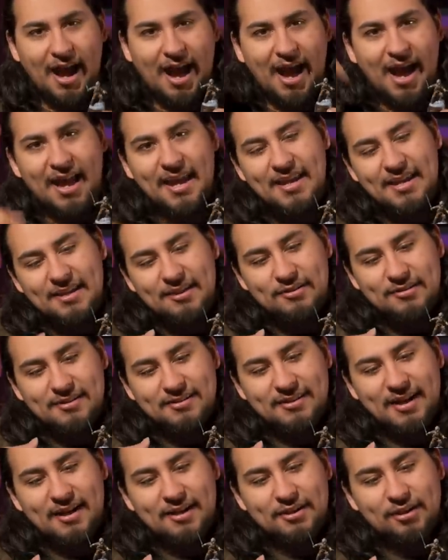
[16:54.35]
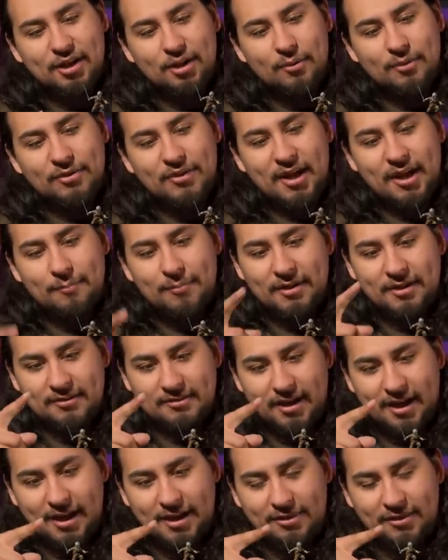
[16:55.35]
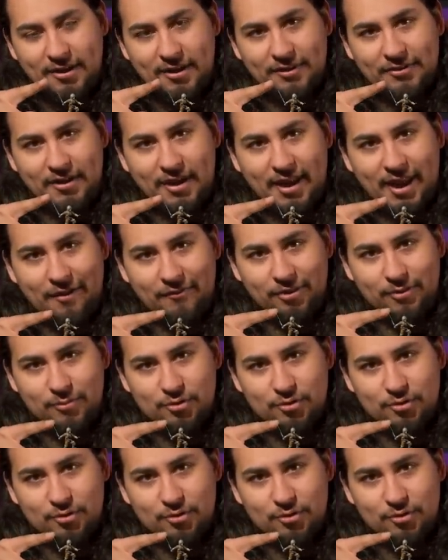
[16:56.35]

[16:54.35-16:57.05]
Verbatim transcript: I decided to go with that because I thought that having